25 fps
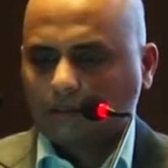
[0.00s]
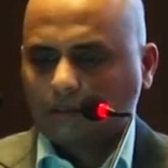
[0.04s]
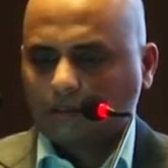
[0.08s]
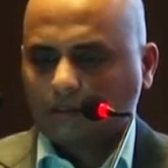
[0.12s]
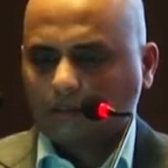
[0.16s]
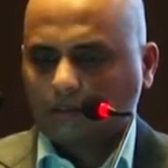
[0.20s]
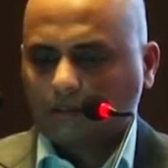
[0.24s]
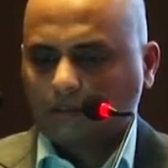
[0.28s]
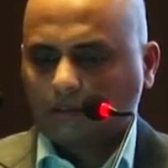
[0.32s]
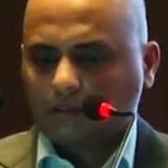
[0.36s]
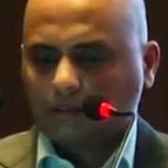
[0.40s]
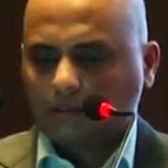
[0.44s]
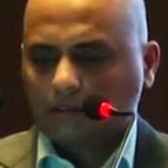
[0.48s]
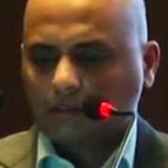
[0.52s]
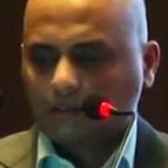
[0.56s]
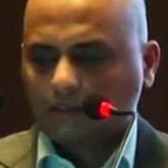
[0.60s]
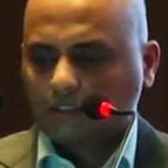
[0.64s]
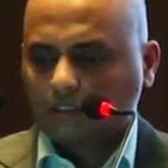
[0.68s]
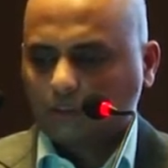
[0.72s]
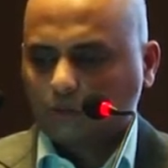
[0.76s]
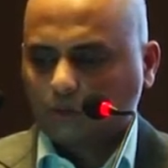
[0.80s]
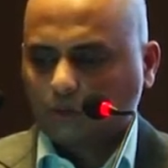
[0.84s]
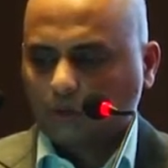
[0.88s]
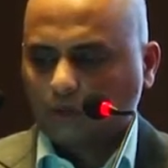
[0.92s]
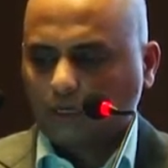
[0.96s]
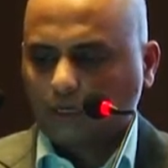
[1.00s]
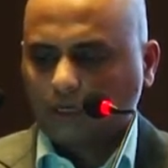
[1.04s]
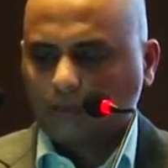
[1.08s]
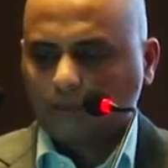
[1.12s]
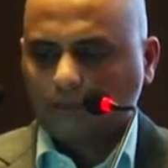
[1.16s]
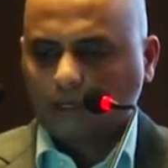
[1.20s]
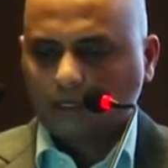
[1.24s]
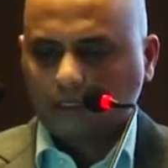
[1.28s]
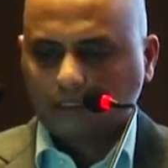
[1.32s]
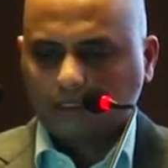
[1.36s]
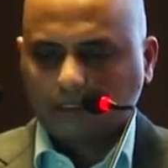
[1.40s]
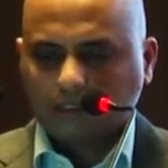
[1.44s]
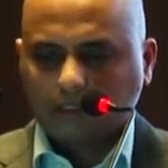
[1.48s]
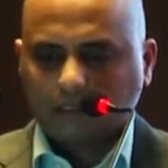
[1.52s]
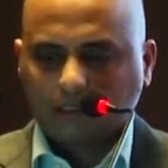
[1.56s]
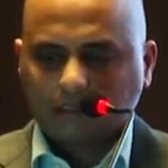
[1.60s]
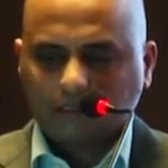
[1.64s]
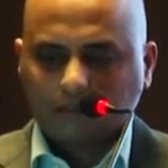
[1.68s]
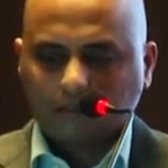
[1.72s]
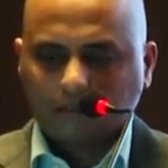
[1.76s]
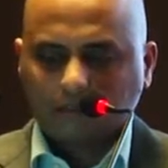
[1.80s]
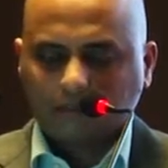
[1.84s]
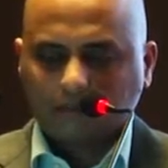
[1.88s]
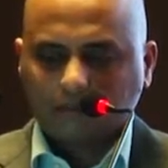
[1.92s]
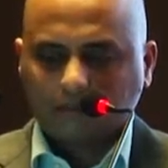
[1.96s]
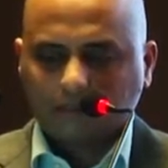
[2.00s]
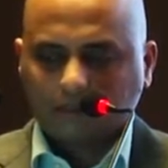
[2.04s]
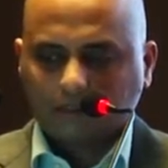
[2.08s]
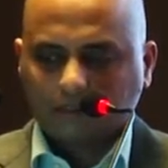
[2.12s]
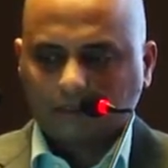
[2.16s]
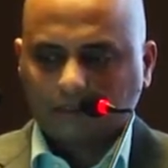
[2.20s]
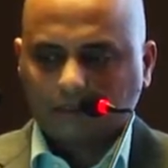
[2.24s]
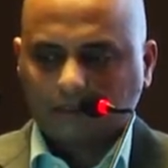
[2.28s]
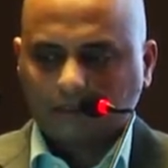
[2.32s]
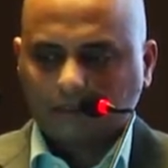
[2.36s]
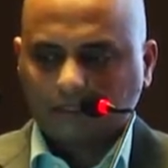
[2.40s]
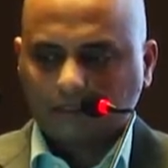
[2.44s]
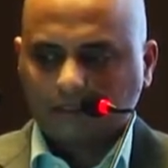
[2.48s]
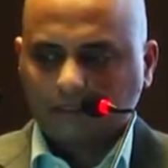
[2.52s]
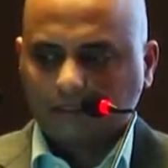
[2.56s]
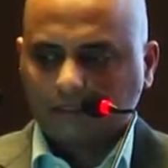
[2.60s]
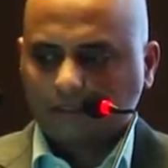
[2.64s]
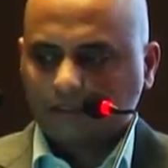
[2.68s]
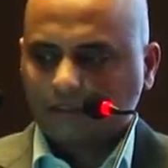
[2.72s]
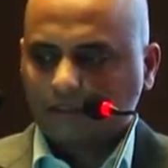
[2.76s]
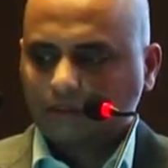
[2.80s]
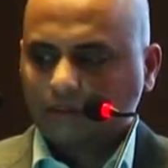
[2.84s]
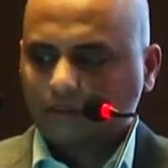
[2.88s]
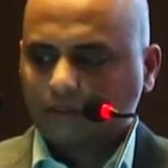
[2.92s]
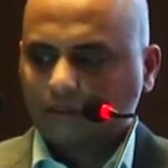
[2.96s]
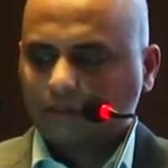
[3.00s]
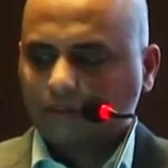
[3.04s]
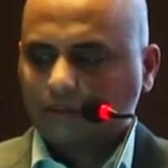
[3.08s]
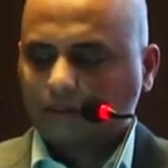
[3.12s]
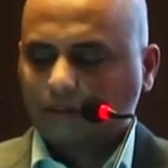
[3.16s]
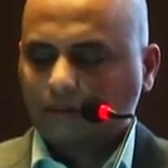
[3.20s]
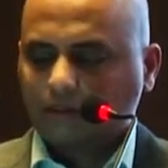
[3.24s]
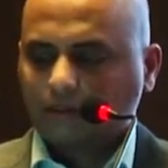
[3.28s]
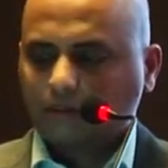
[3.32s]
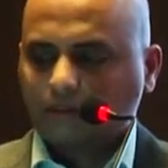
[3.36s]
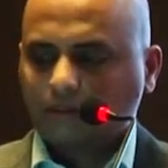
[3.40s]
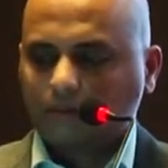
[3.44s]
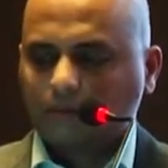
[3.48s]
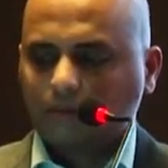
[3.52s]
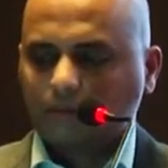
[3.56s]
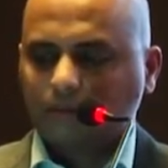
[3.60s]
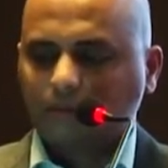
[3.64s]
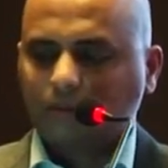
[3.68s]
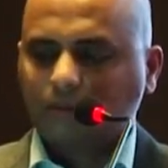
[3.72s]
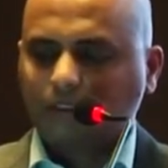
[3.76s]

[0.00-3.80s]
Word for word: the solar park business uh,